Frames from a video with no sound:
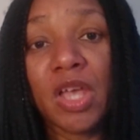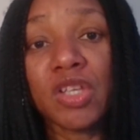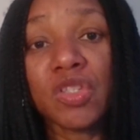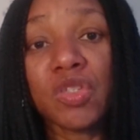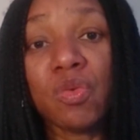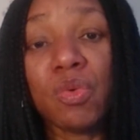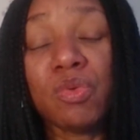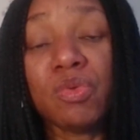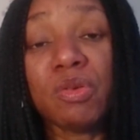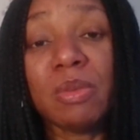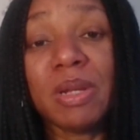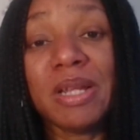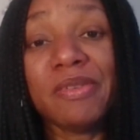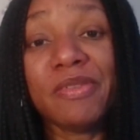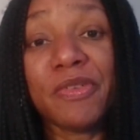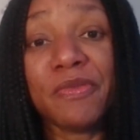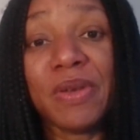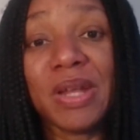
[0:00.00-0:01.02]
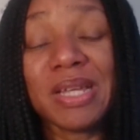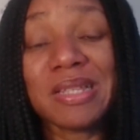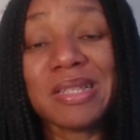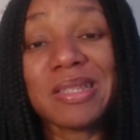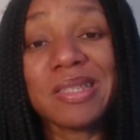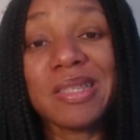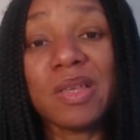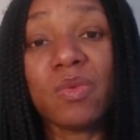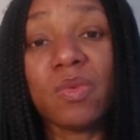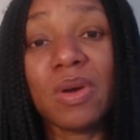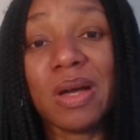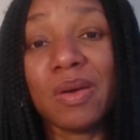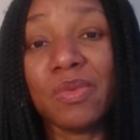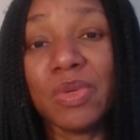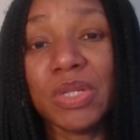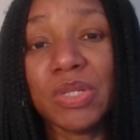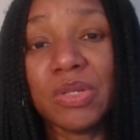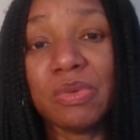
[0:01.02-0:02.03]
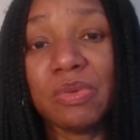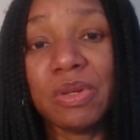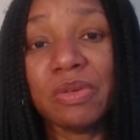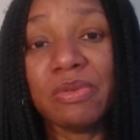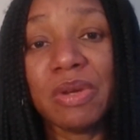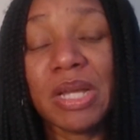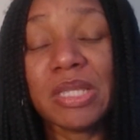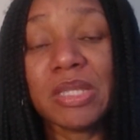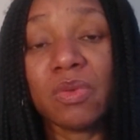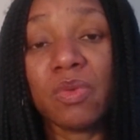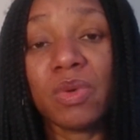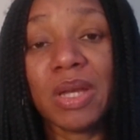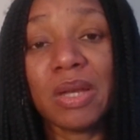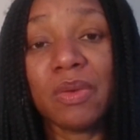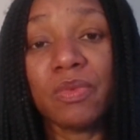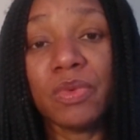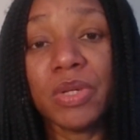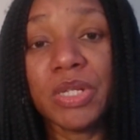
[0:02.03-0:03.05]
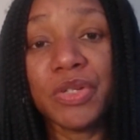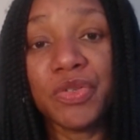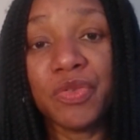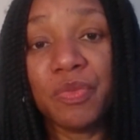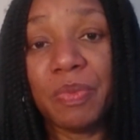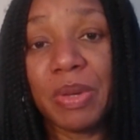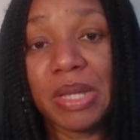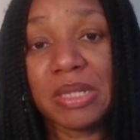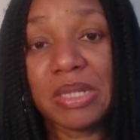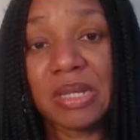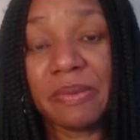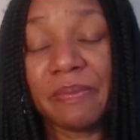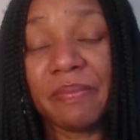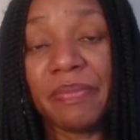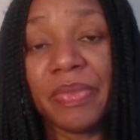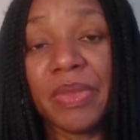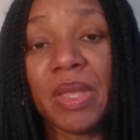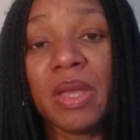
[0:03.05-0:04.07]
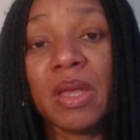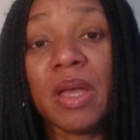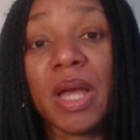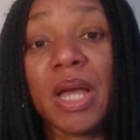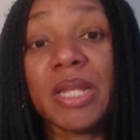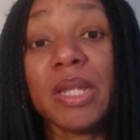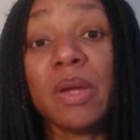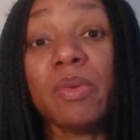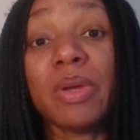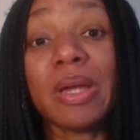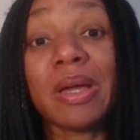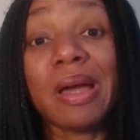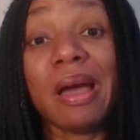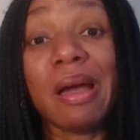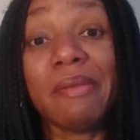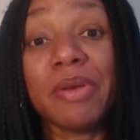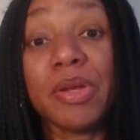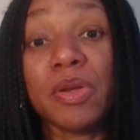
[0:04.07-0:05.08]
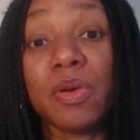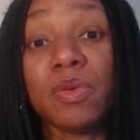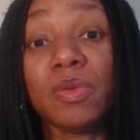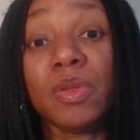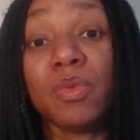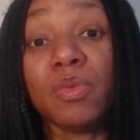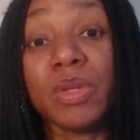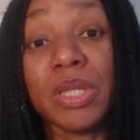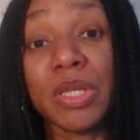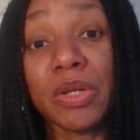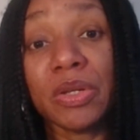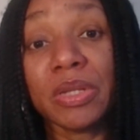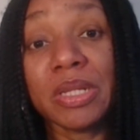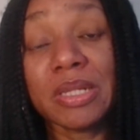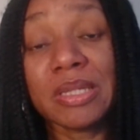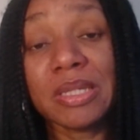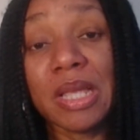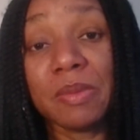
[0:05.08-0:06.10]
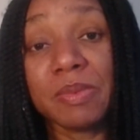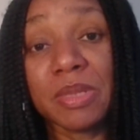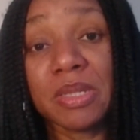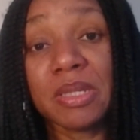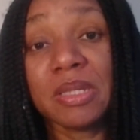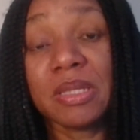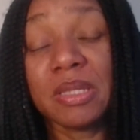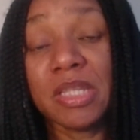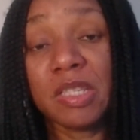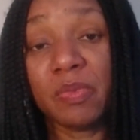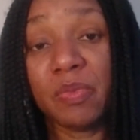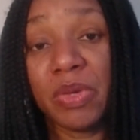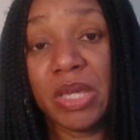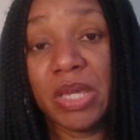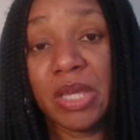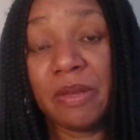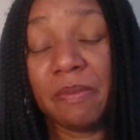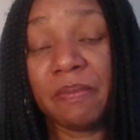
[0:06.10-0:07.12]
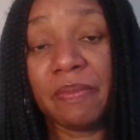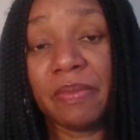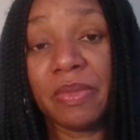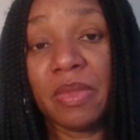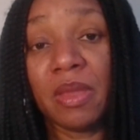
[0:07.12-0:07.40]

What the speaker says: So we normally reflect and see, what are we doing right? What can we do better? And then we carry on with the other steps, the speaking.